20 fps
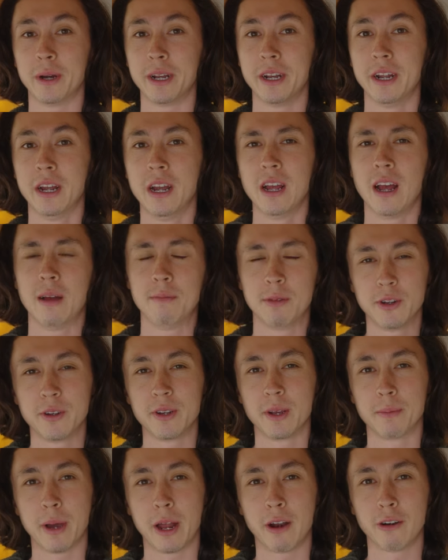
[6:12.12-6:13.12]
but I'm
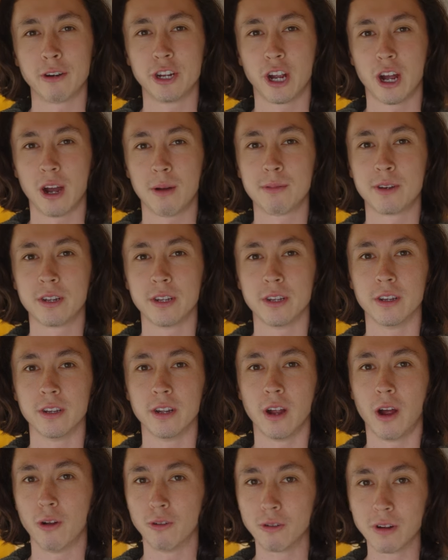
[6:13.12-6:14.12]
doing a better job
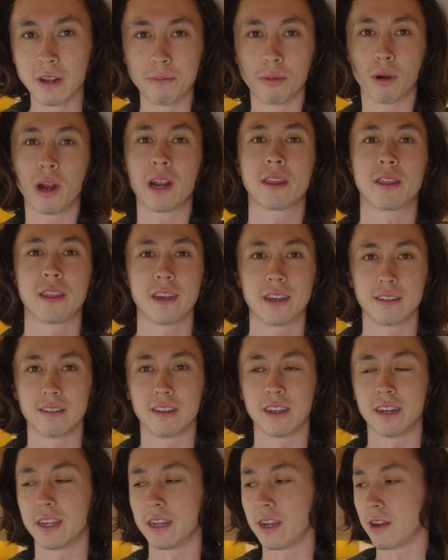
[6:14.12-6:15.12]
to only bring
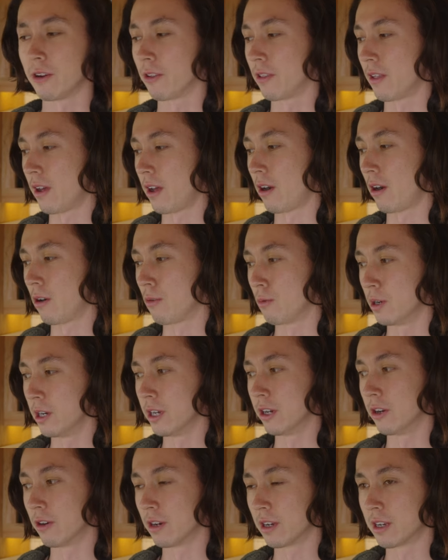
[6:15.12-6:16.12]
things in here that are
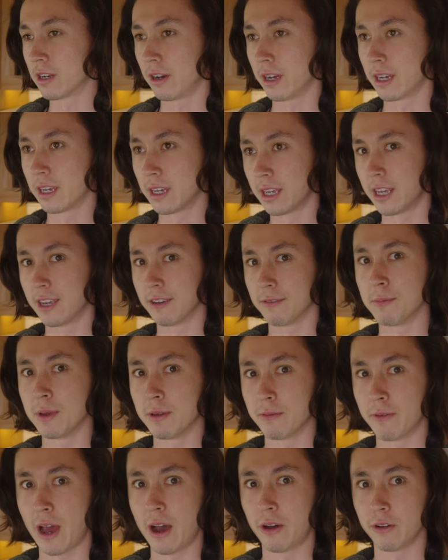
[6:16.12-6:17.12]
really going to like give
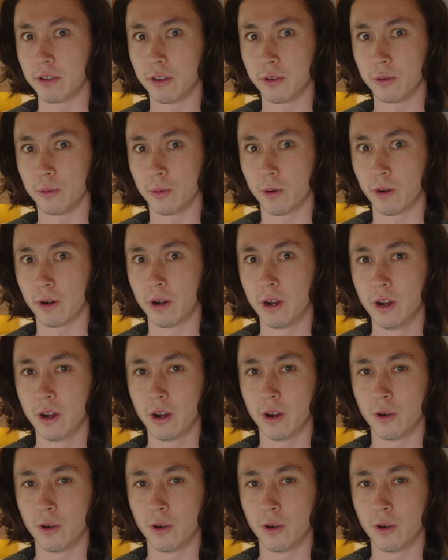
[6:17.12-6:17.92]
me value or